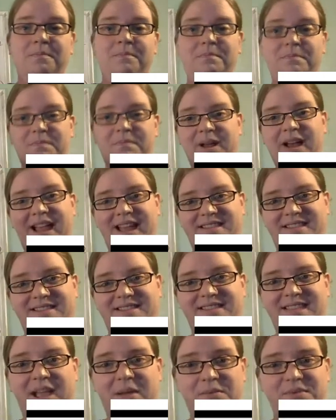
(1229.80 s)
But
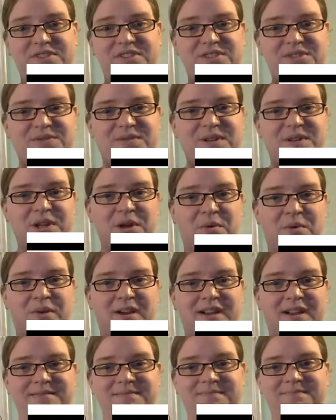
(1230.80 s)
that was just video
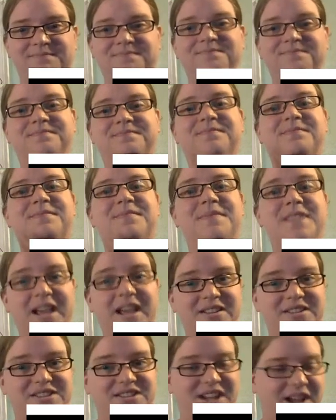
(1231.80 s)
1. Now
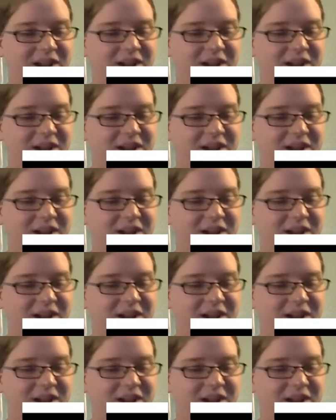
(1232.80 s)
let's talk